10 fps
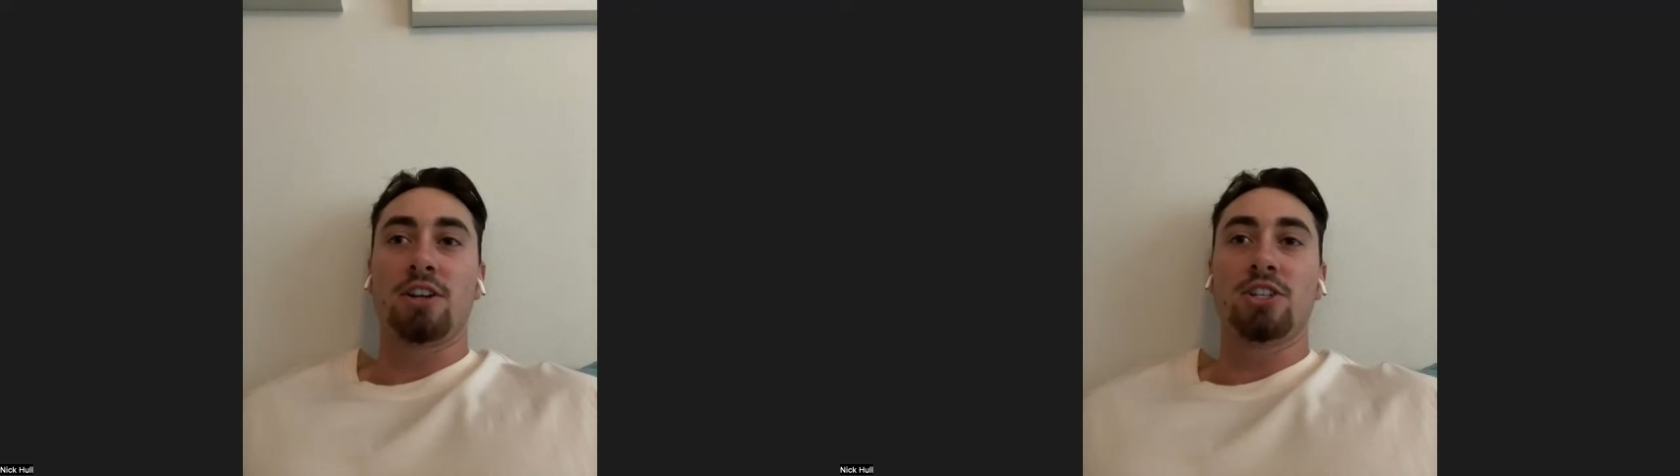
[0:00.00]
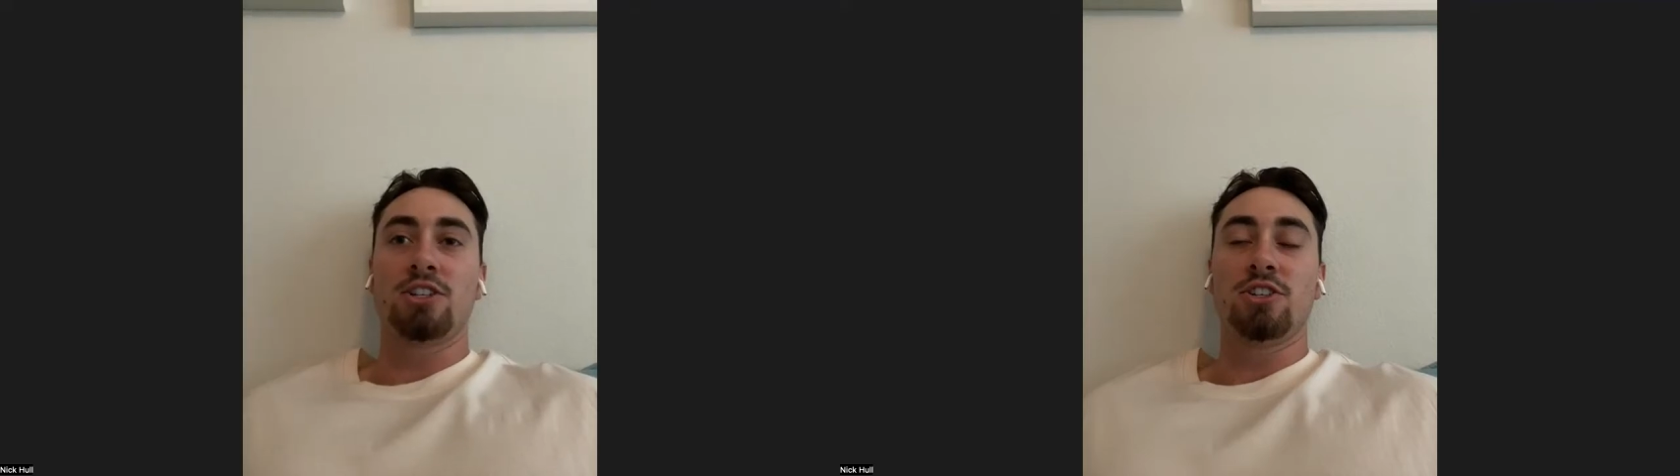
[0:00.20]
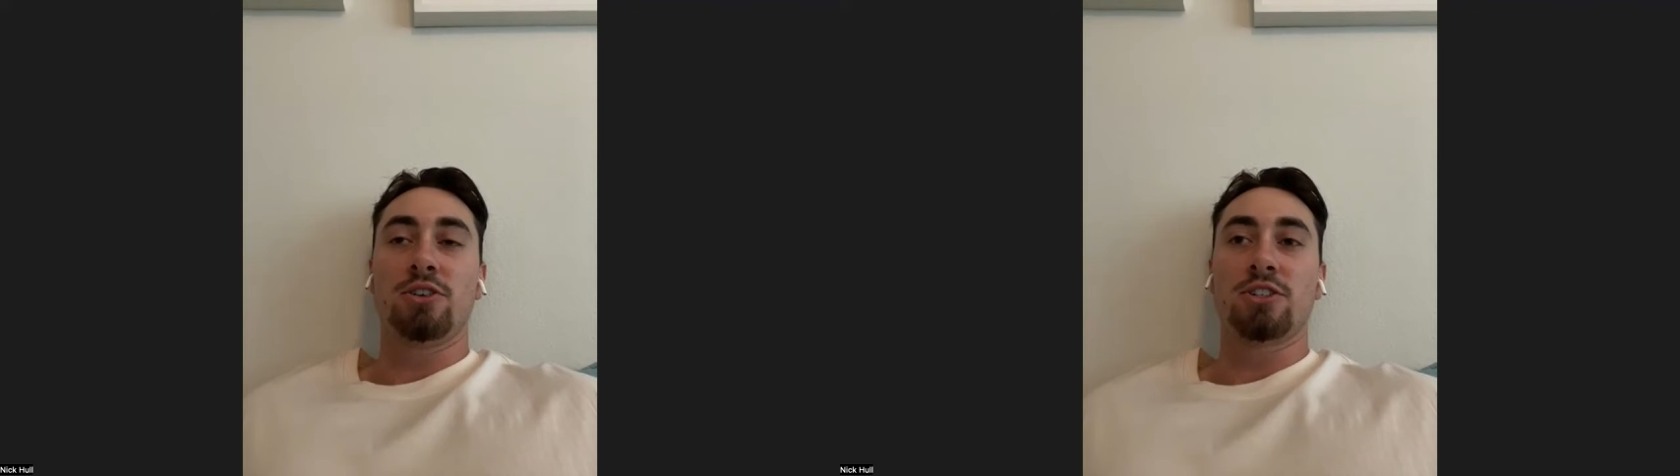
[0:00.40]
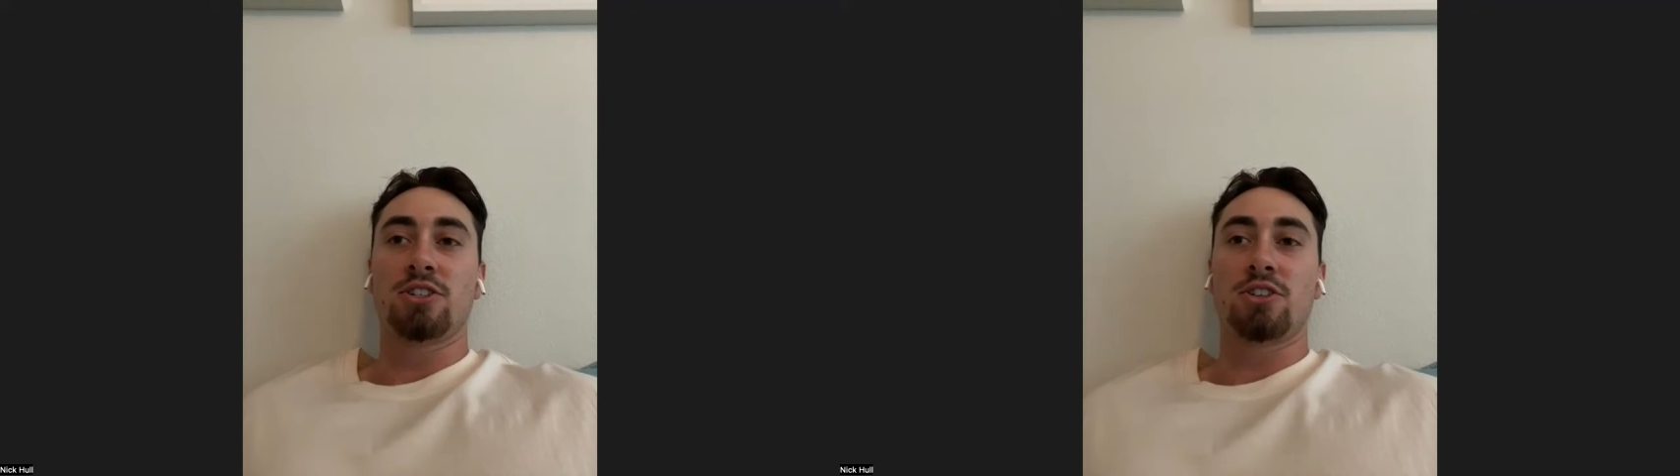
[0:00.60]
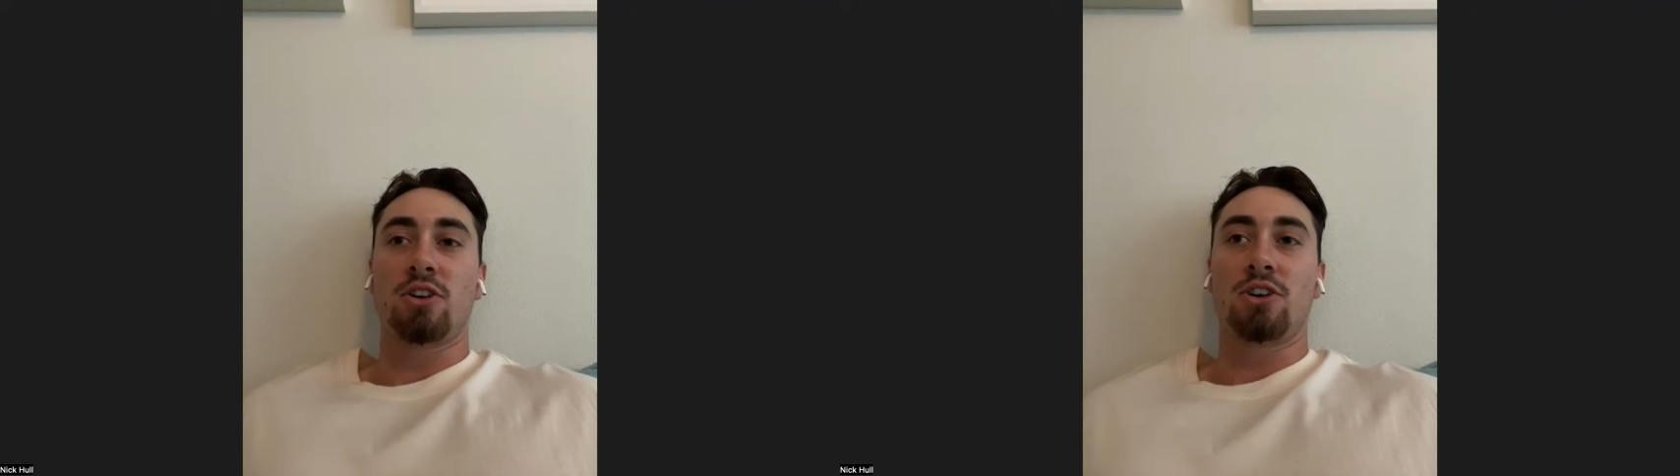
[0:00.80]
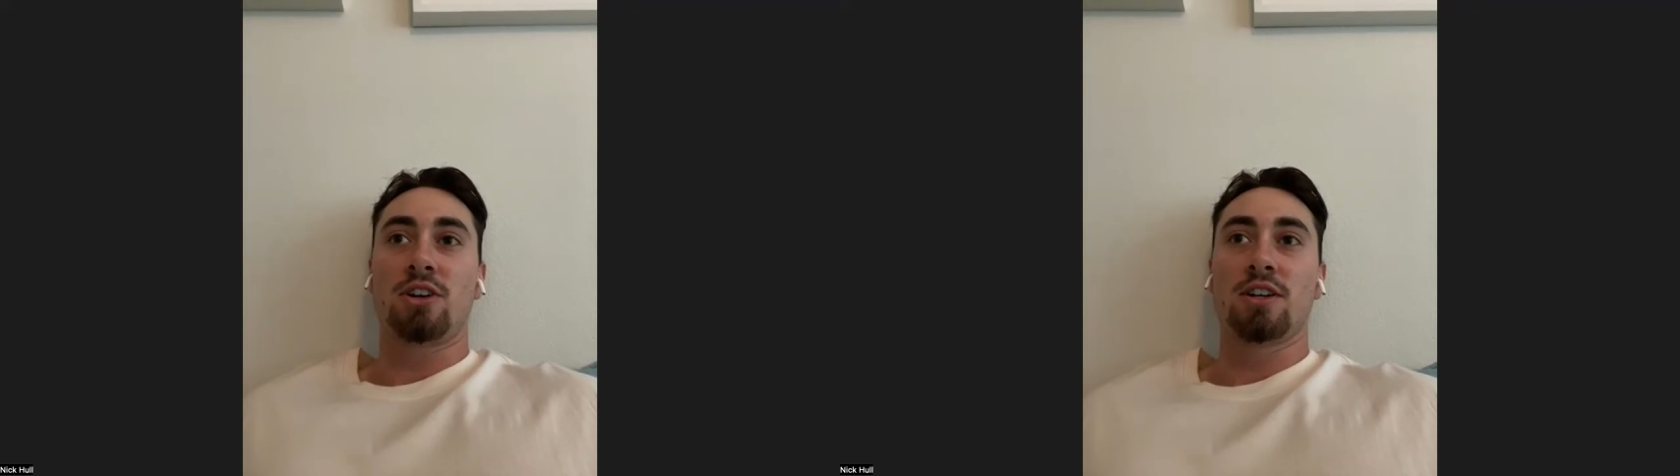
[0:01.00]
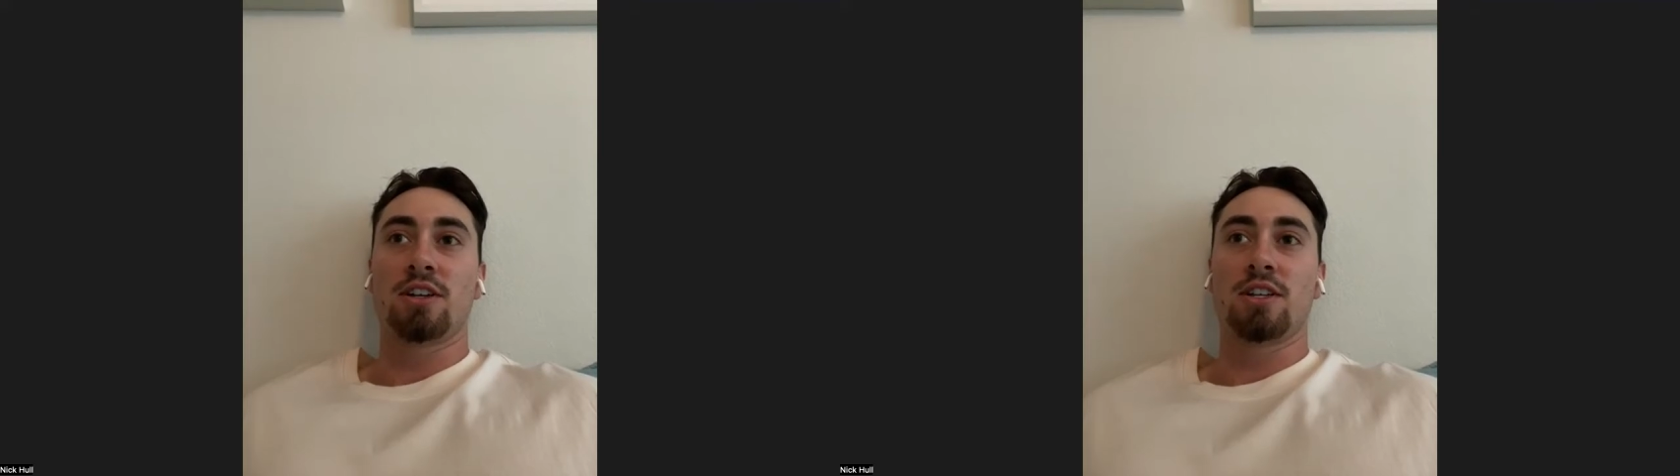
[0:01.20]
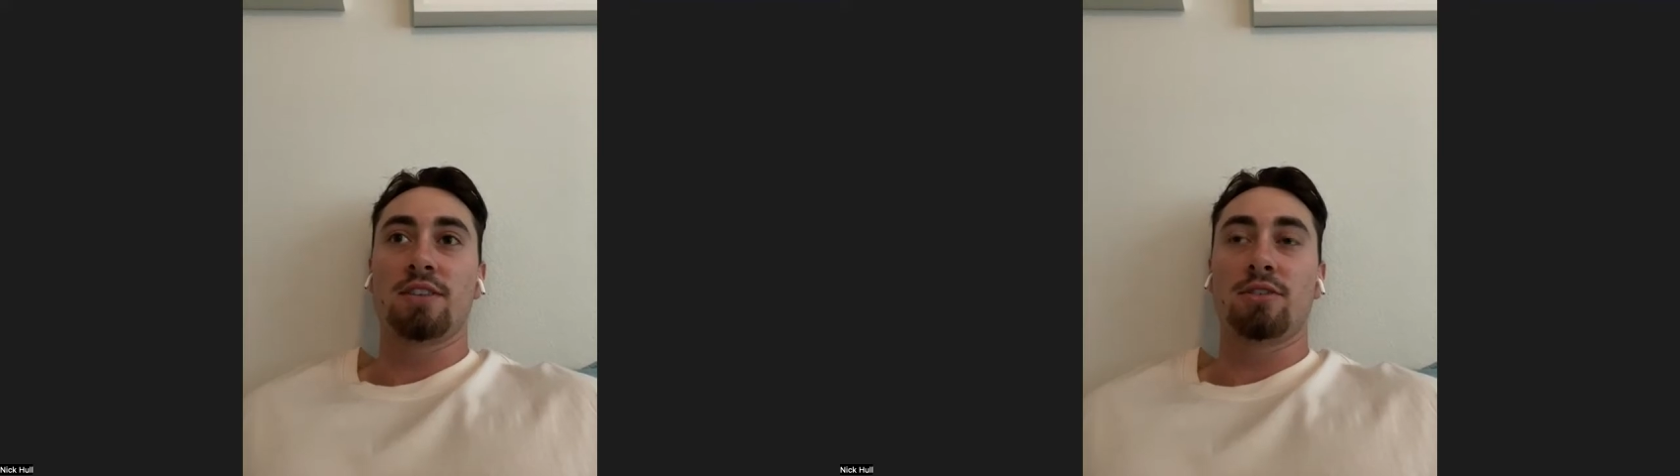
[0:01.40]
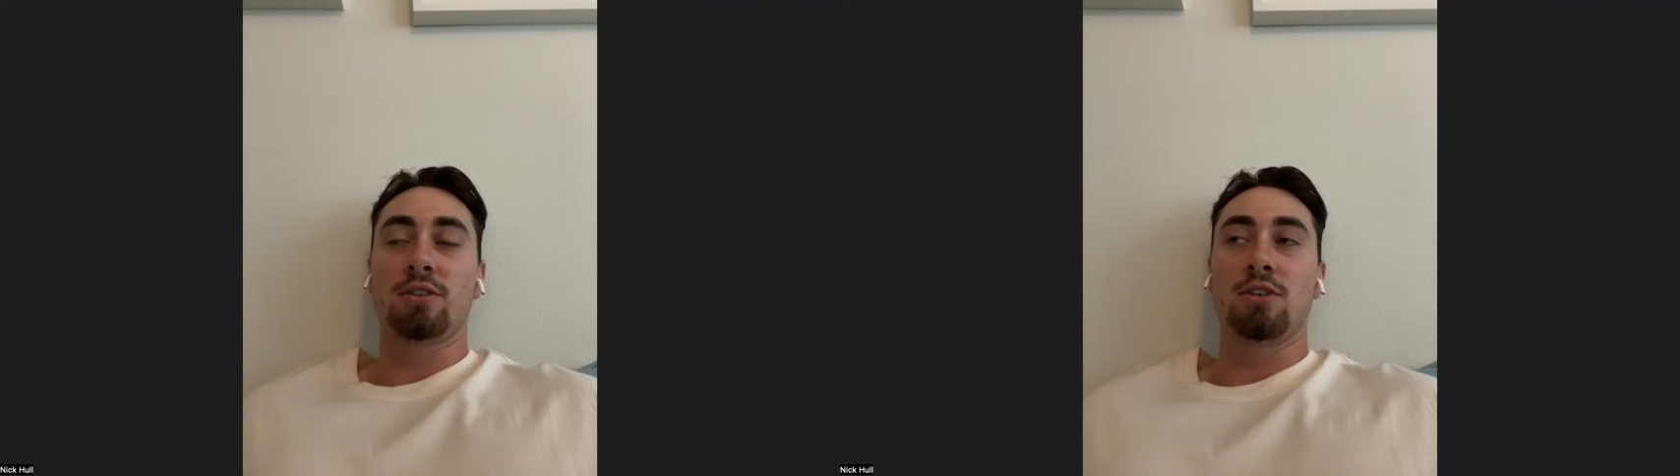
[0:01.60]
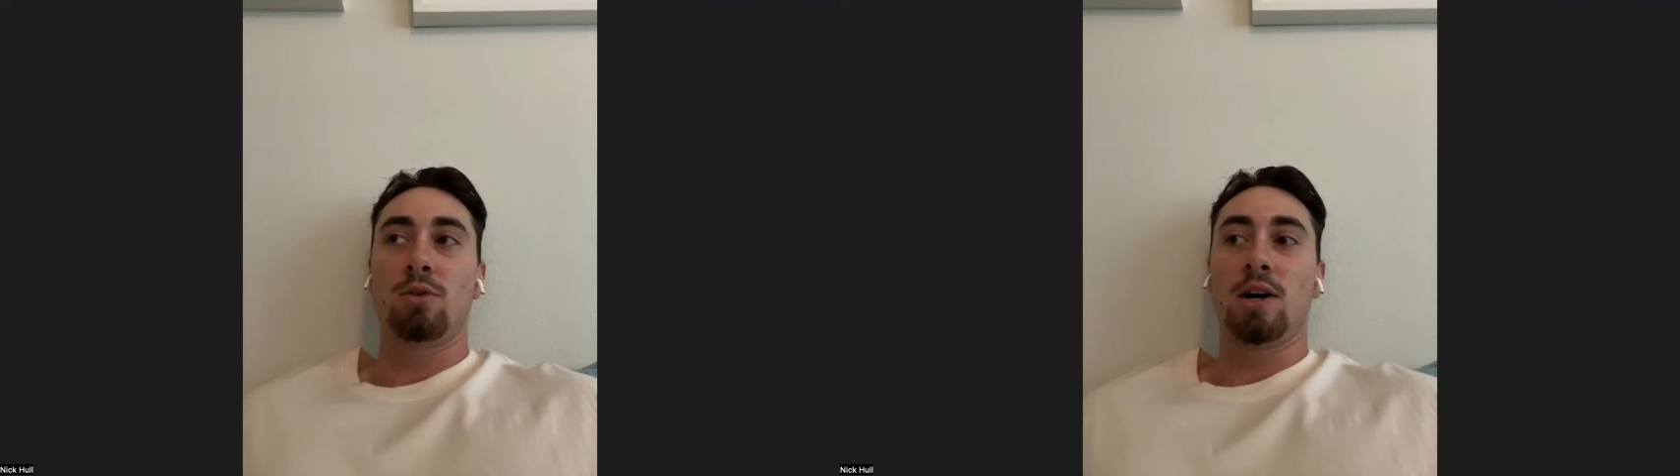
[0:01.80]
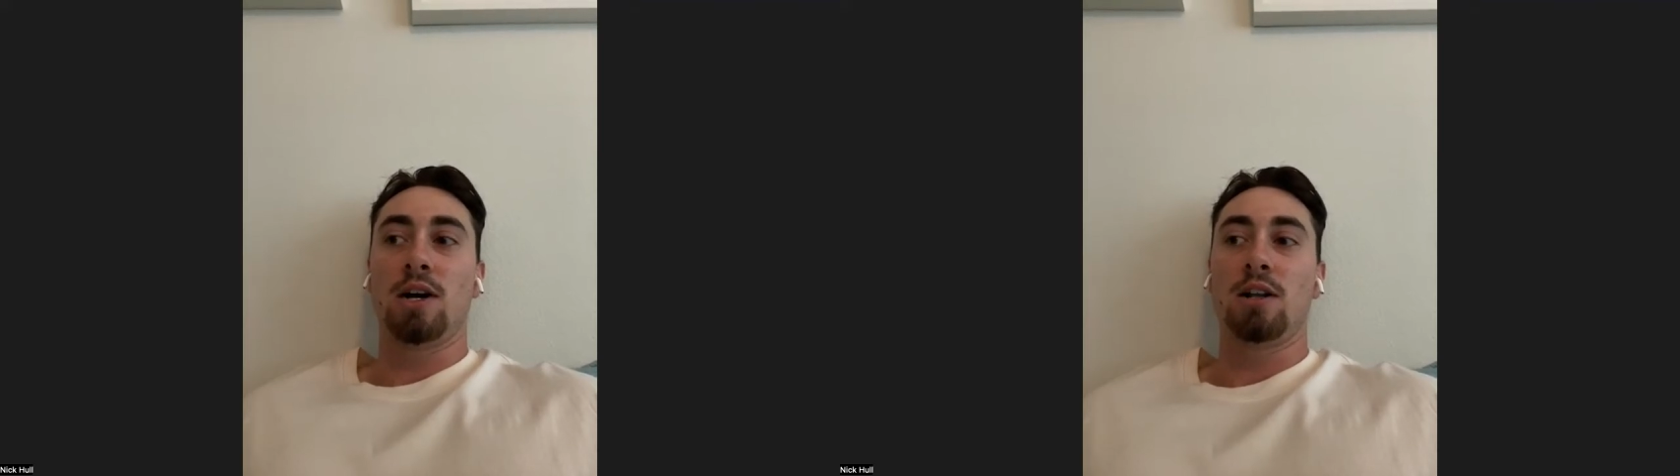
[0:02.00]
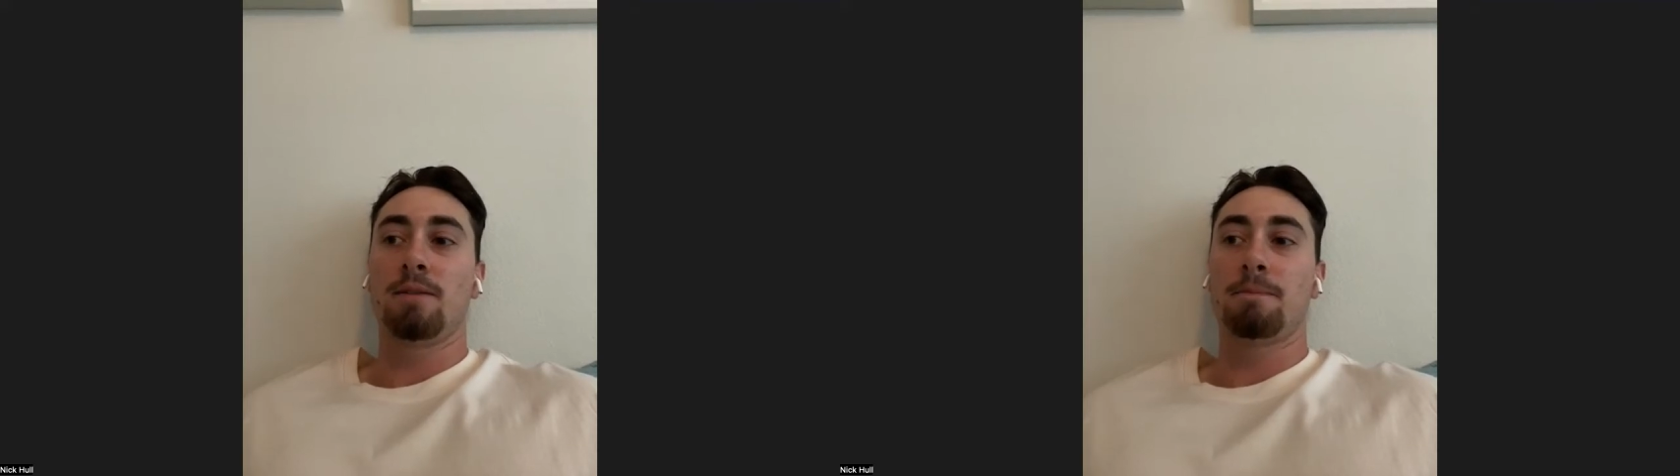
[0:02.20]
GCU as a starter for a little while.